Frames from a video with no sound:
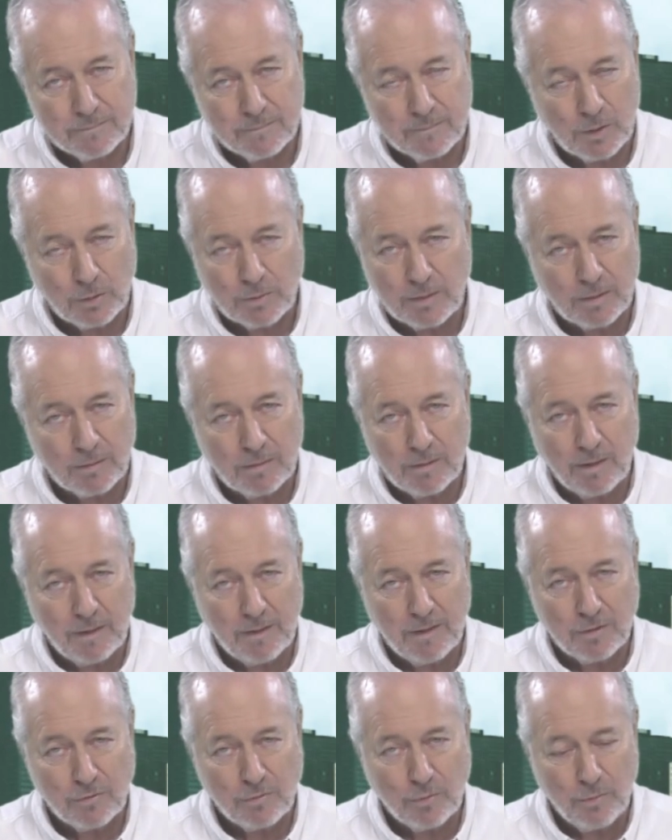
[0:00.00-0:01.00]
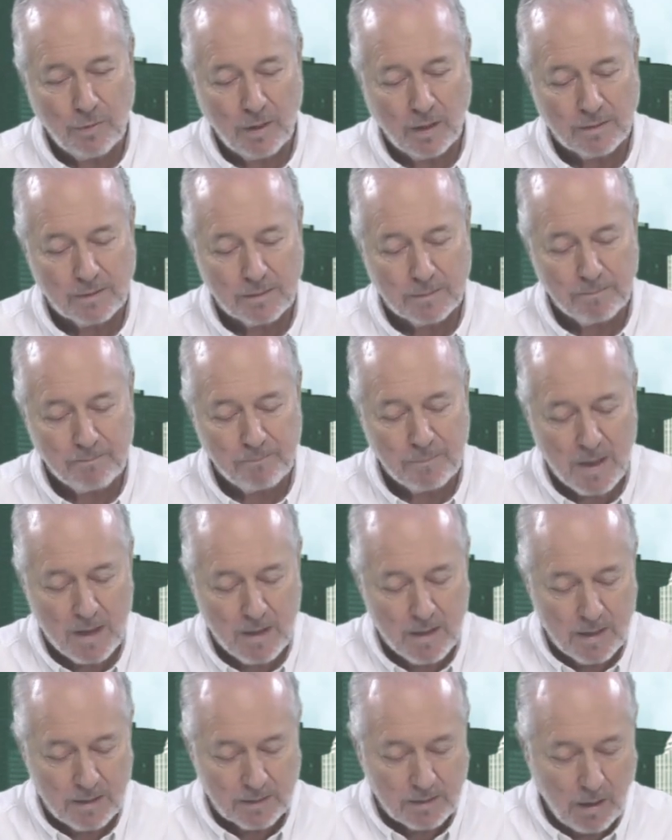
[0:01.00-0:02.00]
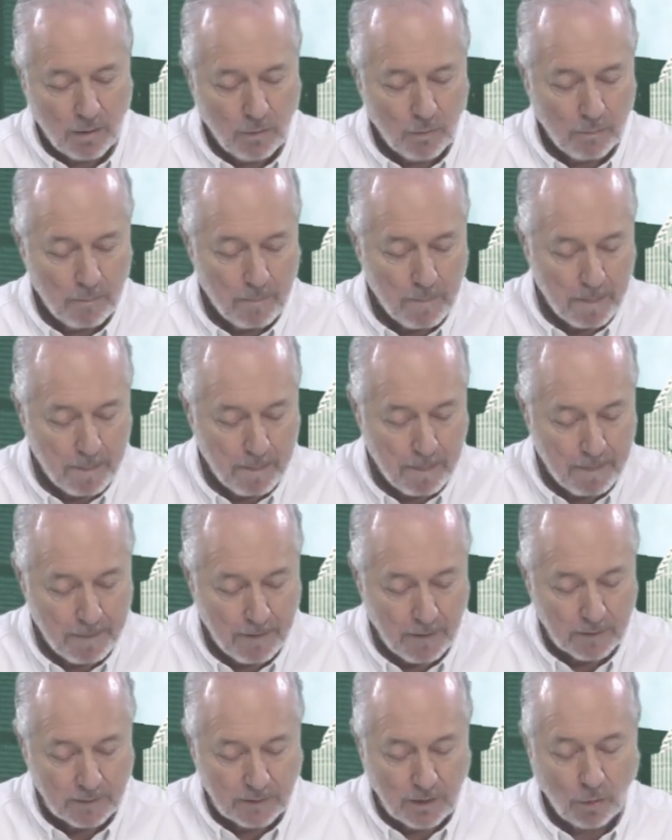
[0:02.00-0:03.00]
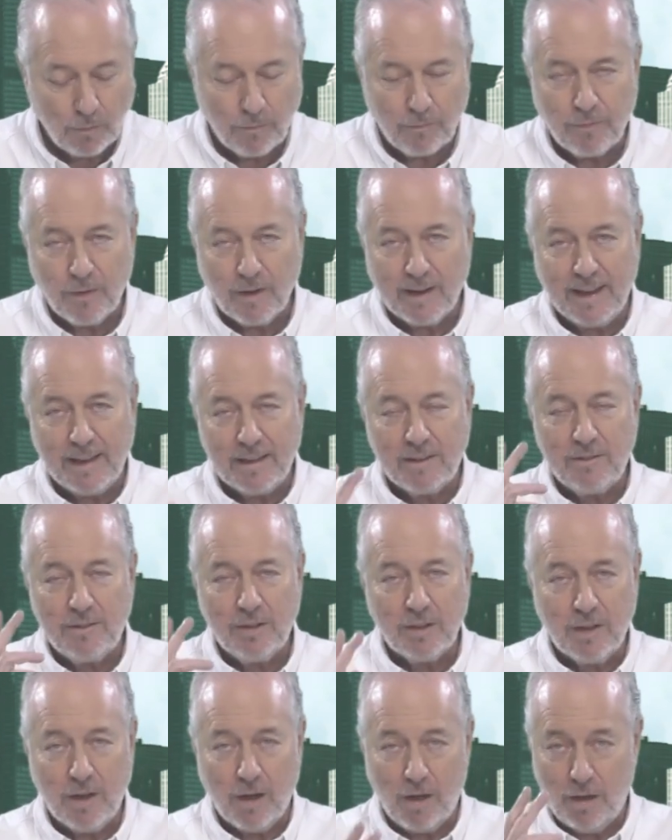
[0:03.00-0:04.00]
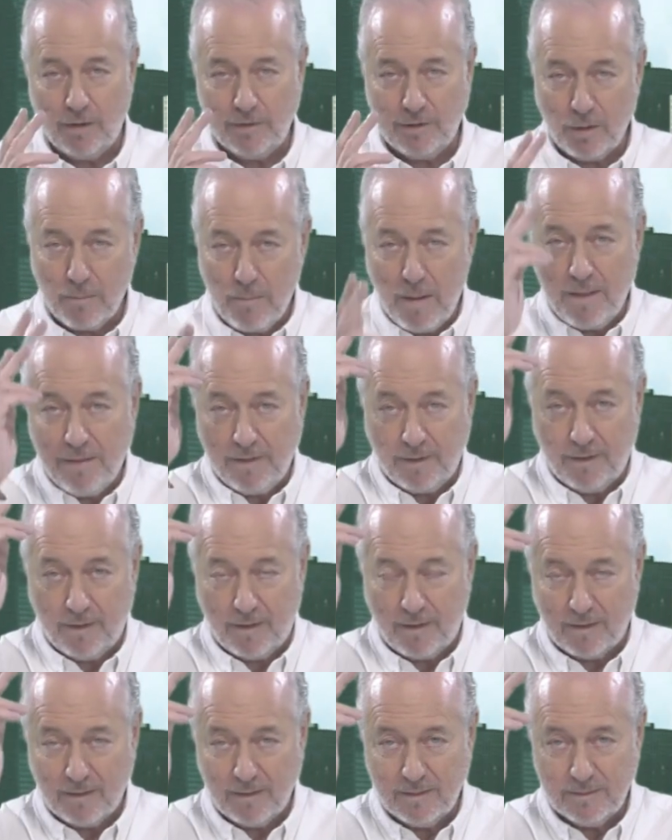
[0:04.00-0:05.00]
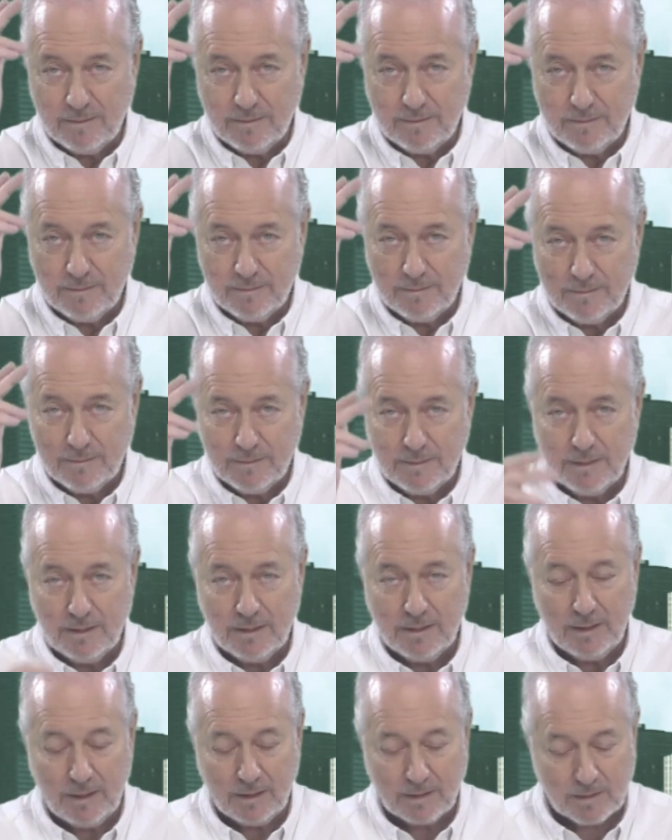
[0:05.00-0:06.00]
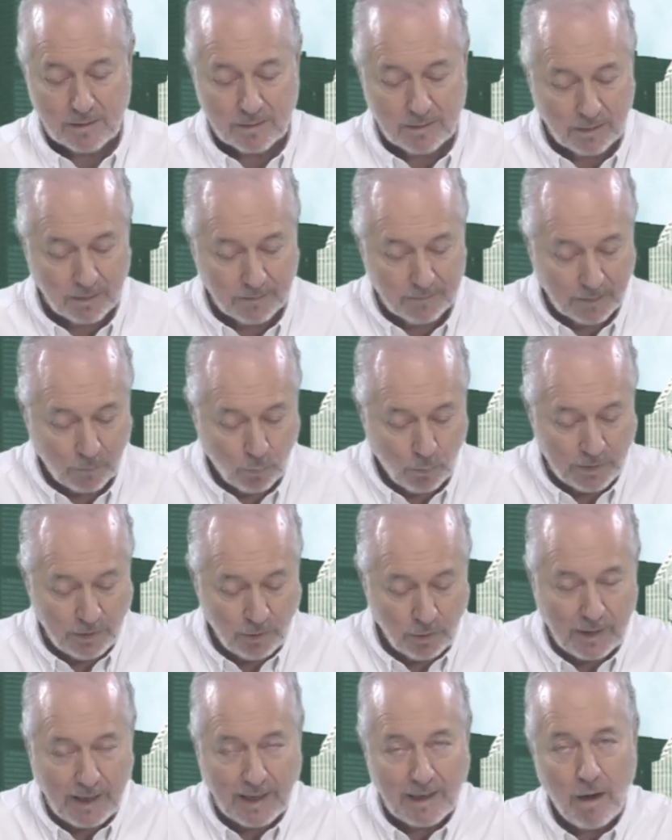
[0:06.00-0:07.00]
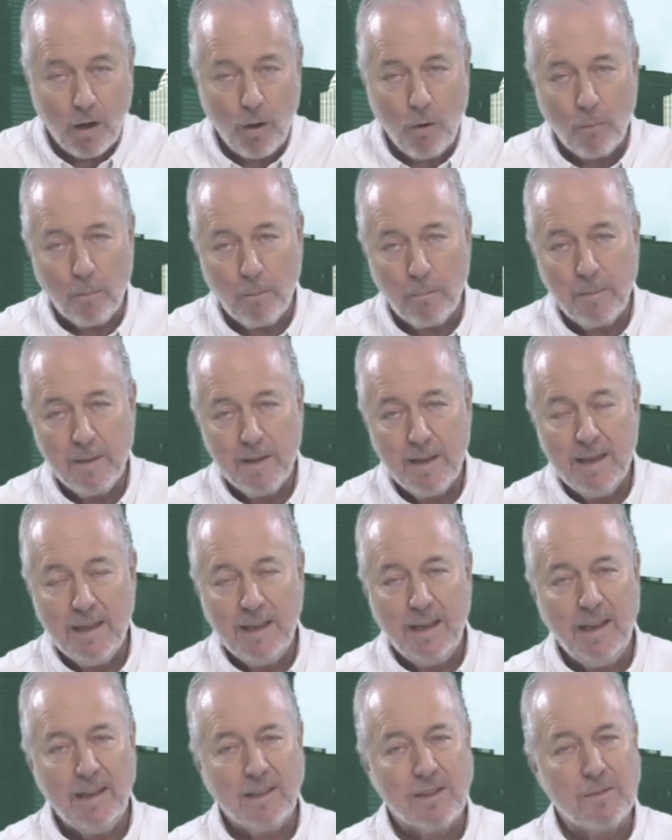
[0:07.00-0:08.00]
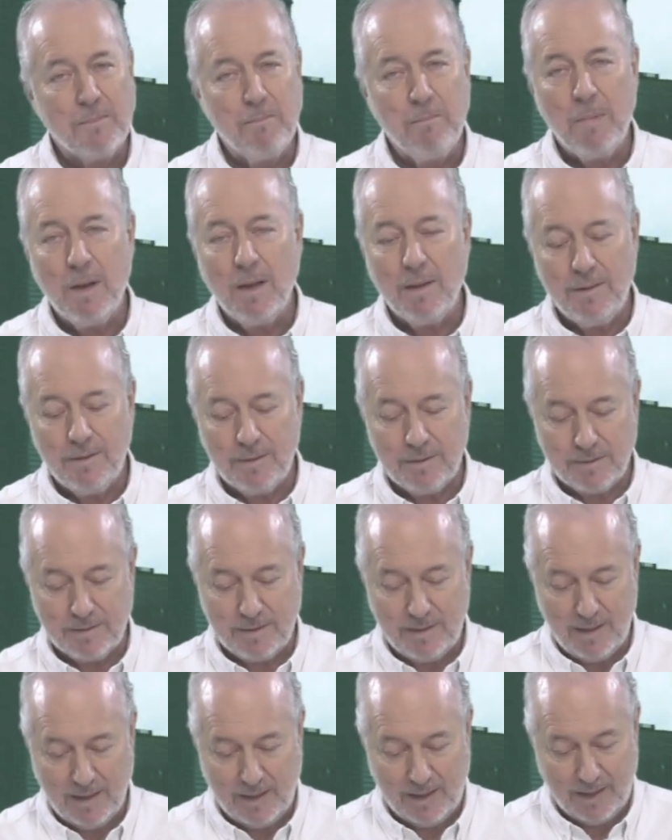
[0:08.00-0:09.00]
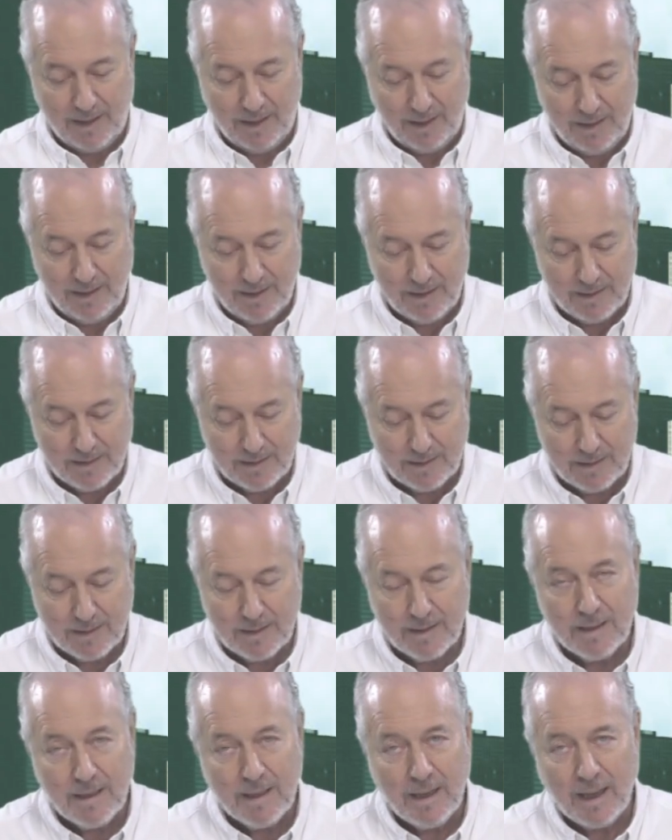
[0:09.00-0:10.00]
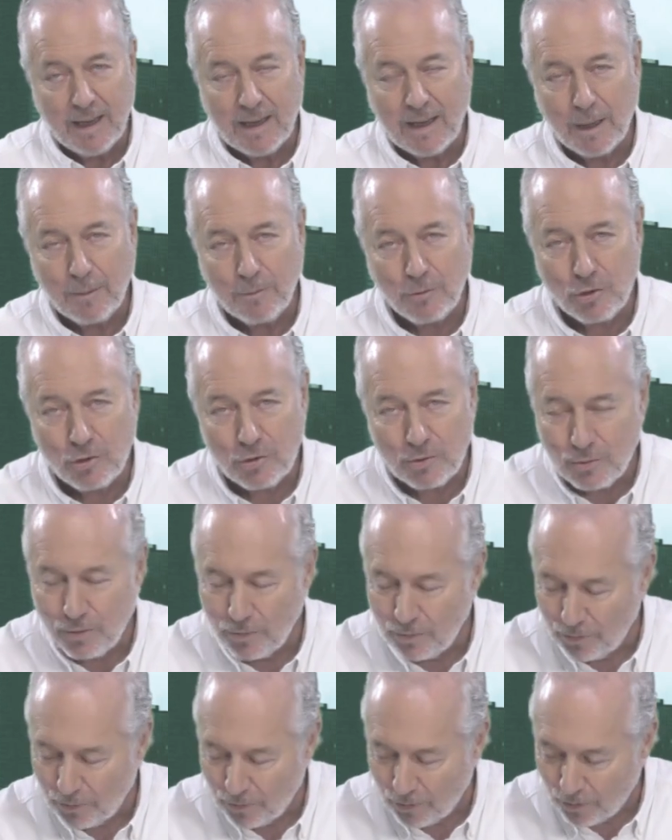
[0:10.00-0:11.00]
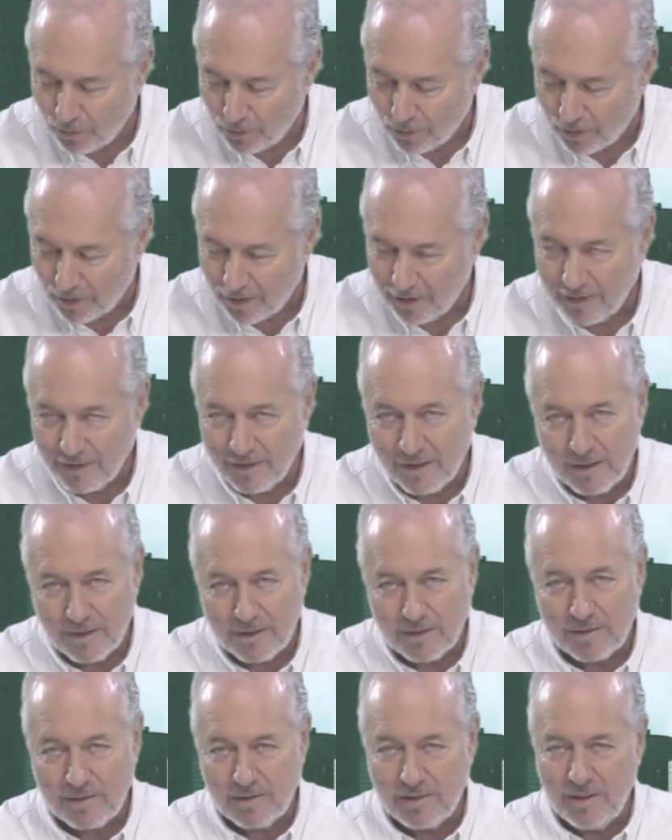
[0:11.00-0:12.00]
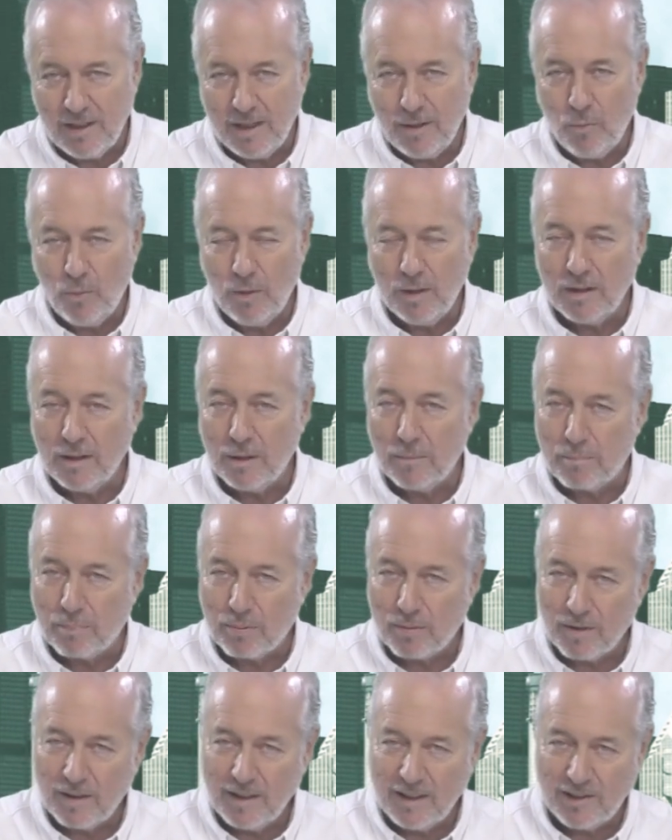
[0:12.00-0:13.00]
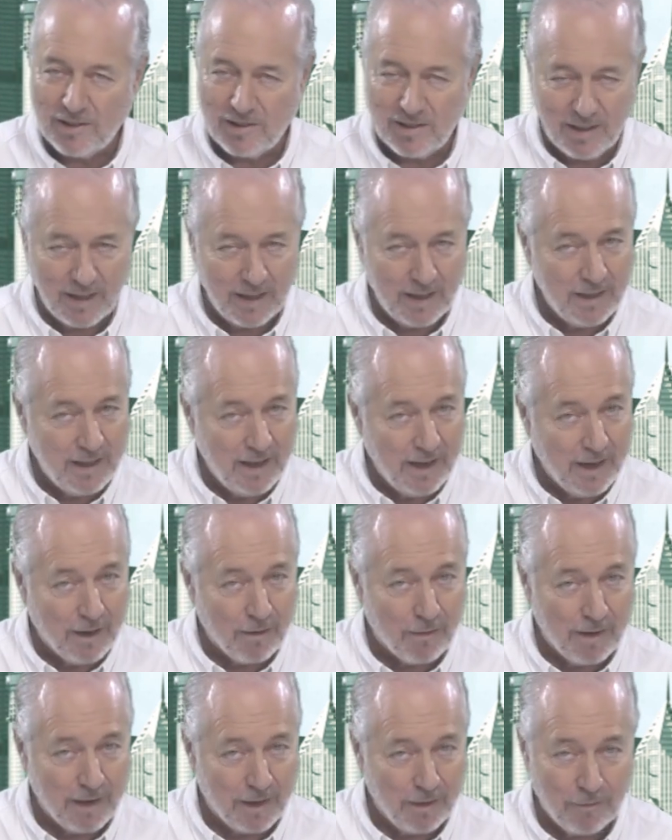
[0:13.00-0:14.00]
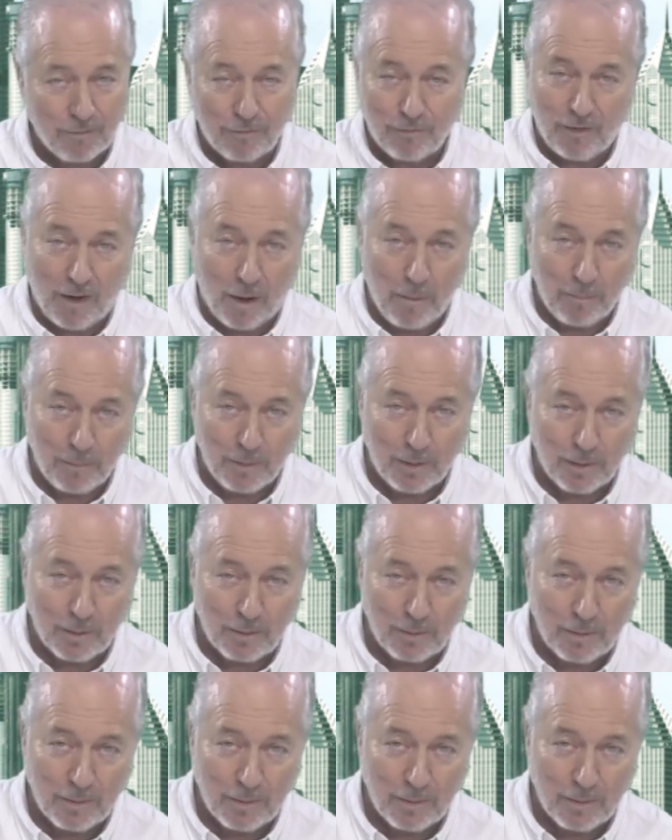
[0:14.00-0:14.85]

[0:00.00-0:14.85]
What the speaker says: No tengo noticias suyas. So, don't forget to call your mother. It's when you get home. It's Mother's Day, and I'm sure she will appreciate hearing from you.